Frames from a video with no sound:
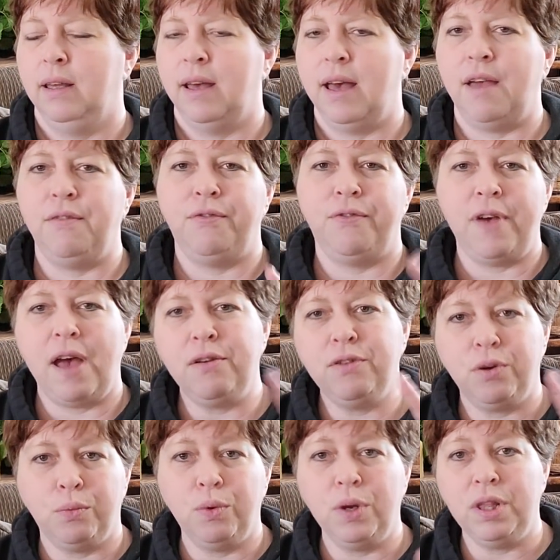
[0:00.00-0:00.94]
I
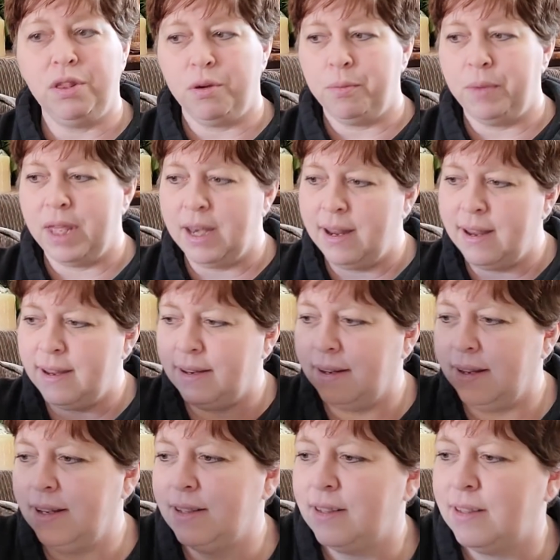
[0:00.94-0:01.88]
found a rhythm in it,
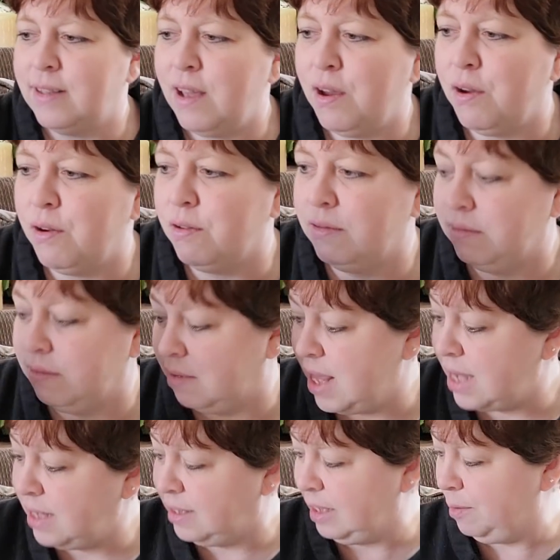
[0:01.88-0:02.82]
and so
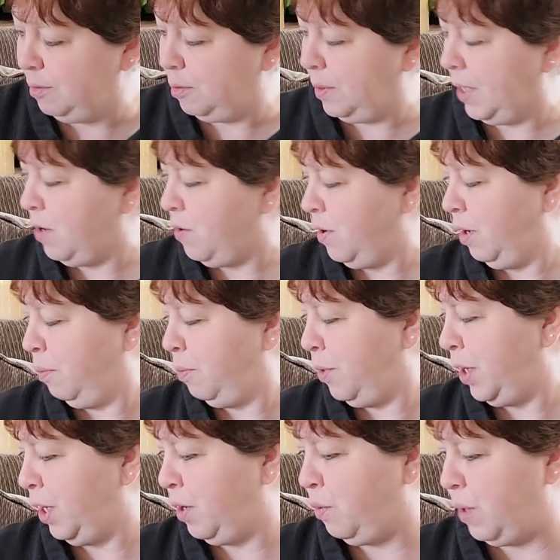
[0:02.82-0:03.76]
they seem to be going
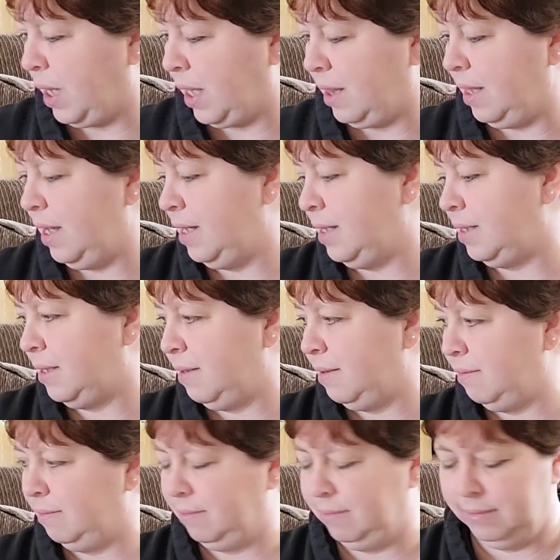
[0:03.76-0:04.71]
pretty quickly. So
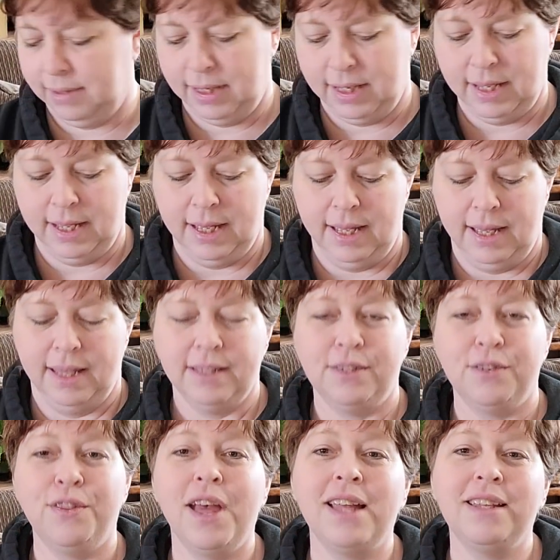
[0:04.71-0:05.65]

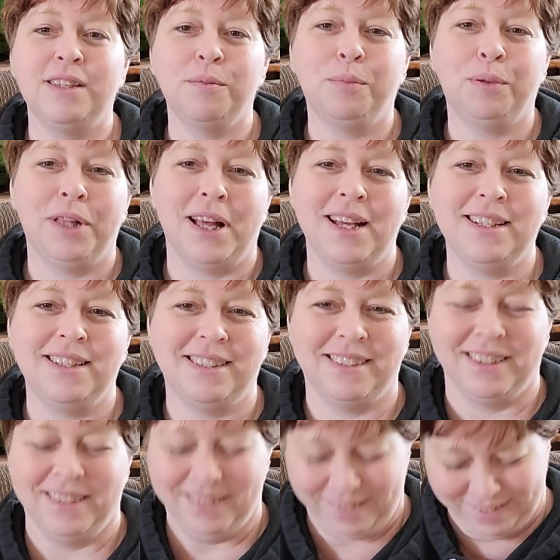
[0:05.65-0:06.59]
that's a plus.